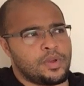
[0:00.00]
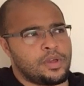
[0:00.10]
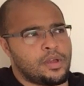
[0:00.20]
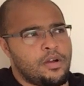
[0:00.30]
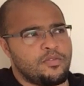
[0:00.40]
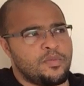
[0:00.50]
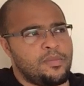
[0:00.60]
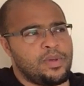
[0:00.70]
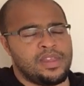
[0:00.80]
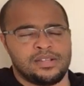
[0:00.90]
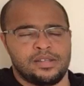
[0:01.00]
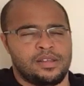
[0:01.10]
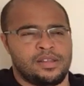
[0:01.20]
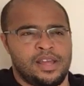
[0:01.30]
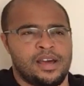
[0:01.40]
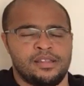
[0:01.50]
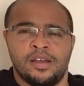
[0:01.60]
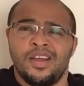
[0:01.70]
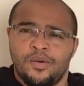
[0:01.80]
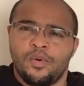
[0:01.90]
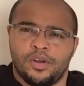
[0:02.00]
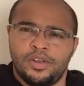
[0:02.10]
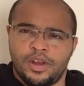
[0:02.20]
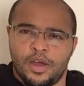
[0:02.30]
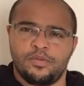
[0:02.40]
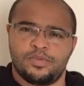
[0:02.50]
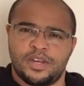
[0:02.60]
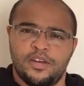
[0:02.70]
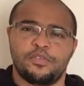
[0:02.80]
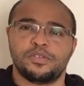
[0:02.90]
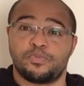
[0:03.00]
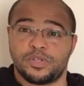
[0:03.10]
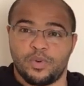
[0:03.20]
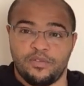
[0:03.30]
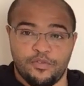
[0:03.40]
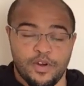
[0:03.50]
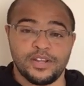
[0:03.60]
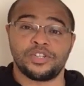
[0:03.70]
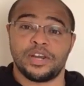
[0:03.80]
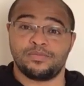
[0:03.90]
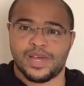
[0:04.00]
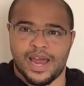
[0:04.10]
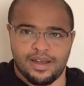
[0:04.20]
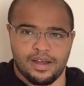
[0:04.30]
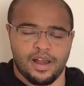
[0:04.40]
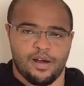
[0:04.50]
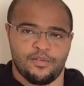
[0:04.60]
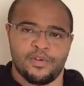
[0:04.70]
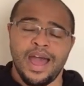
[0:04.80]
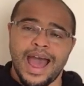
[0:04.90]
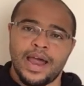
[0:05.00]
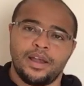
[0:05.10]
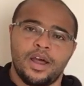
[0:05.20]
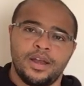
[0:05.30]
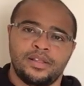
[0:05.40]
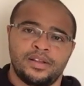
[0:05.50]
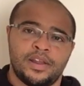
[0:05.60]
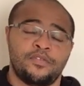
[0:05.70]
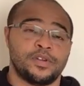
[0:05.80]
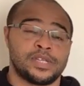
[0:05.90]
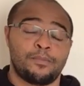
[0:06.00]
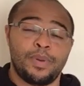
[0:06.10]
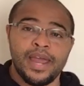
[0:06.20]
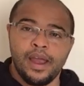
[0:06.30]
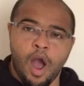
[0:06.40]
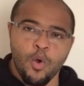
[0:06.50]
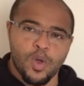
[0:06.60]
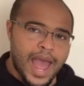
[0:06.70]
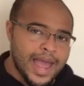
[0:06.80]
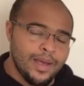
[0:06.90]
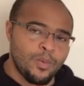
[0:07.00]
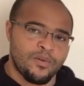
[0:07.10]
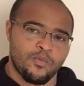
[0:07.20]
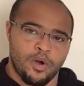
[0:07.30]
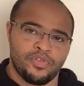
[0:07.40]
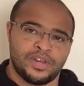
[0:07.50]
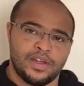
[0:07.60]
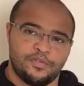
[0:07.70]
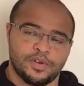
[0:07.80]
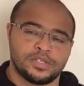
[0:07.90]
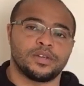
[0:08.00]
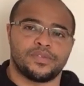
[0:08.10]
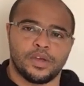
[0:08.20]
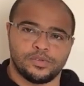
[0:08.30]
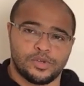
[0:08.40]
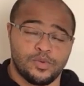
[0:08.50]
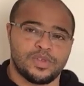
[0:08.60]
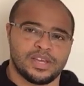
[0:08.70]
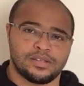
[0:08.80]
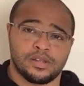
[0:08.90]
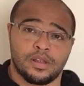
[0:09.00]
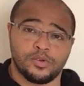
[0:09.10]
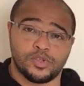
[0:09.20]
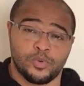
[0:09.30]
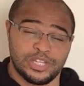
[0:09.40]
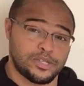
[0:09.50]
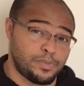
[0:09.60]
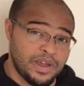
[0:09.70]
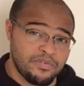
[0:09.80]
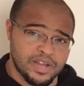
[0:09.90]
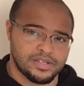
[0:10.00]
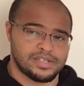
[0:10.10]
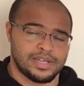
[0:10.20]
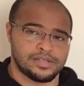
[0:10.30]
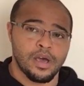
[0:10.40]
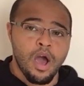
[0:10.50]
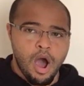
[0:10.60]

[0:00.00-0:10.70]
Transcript: I can't remember. There's the, the other. Well, you know, the difference between friendships and love, and learning the difference, and being okay with what the difference of those two things and those two experiences